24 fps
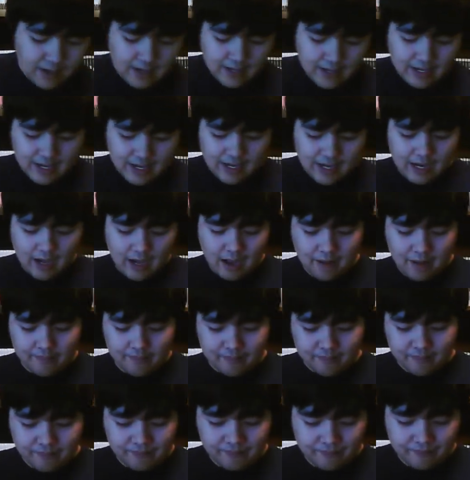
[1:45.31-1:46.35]
And then,
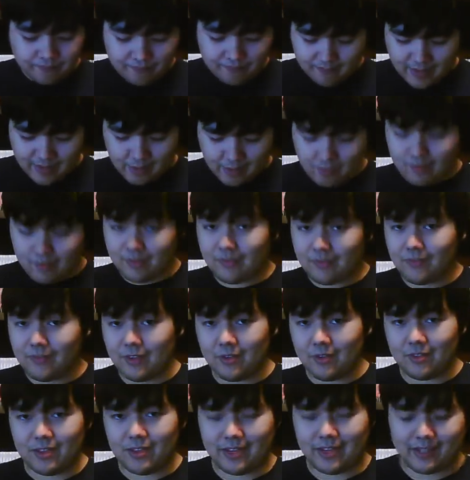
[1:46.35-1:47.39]
yeah, one of the
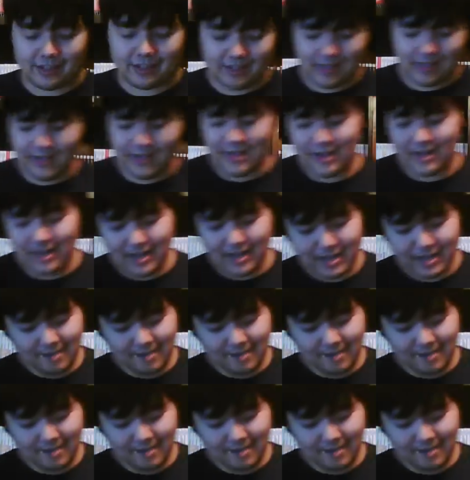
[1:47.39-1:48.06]
few things. And then,